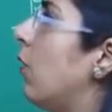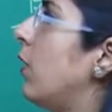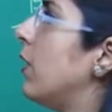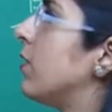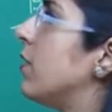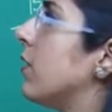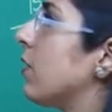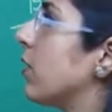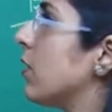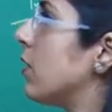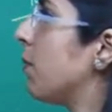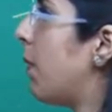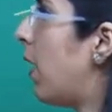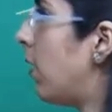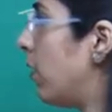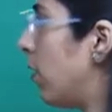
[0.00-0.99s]
let us discuss
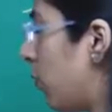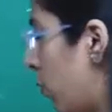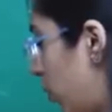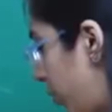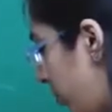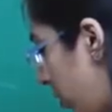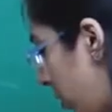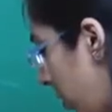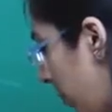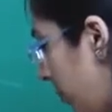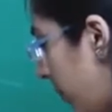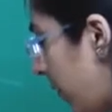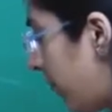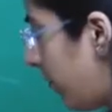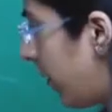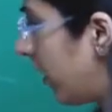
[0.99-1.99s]
about the question
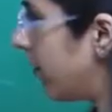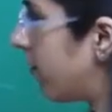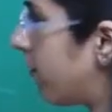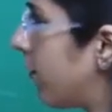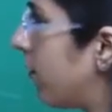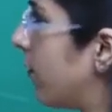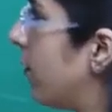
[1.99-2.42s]
number 5.